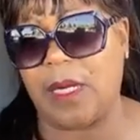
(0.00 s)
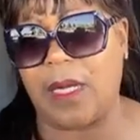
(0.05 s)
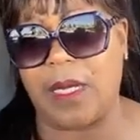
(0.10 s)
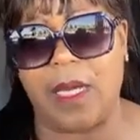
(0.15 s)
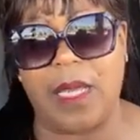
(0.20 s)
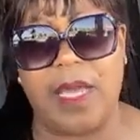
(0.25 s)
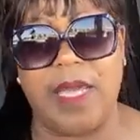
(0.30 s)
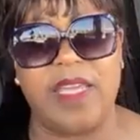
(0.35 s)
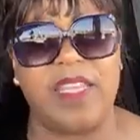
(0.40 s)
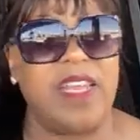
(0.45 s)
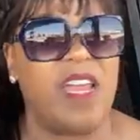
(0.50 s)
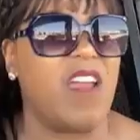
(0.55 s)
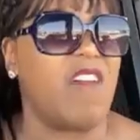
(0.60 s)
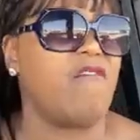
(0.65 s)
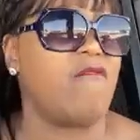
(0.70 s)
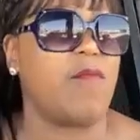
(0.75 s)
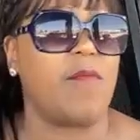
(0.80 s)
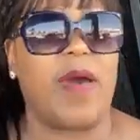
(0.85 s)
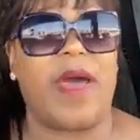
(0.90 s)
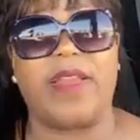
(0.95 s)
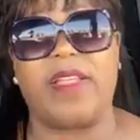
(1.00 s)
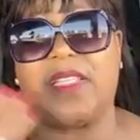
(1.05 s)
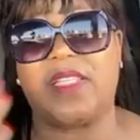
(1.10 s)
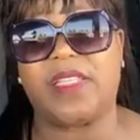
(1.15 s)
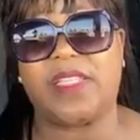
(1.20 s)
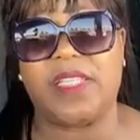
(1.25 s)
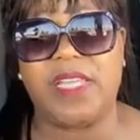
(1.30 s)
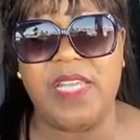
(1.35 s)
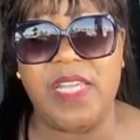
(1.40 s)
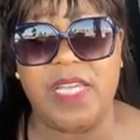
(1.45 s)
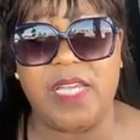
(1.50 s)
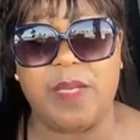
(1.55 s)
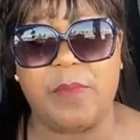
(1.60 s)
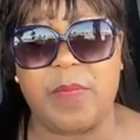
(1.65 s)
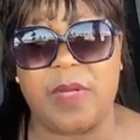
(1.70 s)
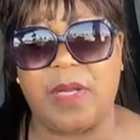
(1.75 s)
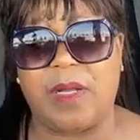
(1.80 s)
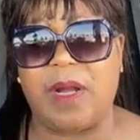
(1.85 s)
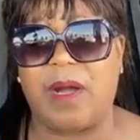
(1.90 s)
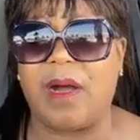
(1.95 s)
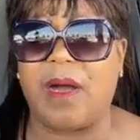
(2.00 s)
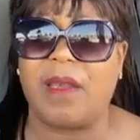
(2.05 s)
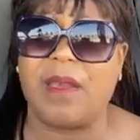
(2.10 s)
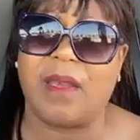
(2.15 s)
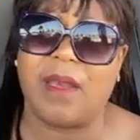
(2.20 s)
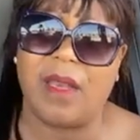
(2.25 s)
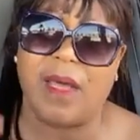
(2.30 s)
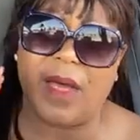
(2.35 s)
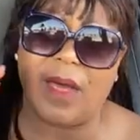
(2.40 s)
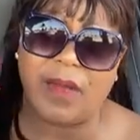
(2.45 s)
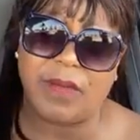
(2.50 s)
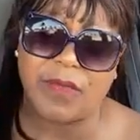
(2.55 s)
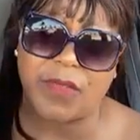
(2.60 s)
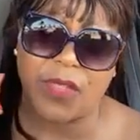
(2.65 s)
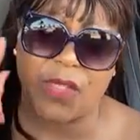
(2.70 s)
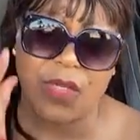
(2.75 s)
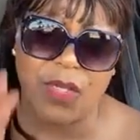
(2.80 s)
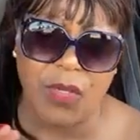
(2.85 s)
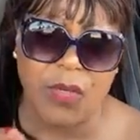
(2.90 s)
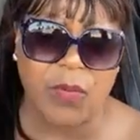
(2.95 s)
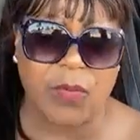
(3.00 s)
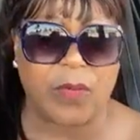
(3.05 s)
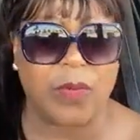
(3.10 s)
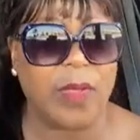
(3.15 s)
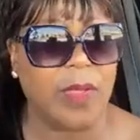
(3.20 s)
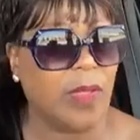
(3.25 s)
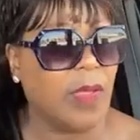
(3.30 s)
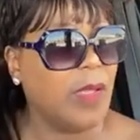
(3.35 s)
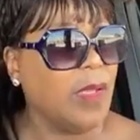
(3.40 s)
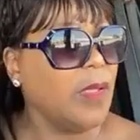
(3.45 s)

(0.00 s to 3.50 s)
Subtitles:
God hates everybody sin, but God loves you.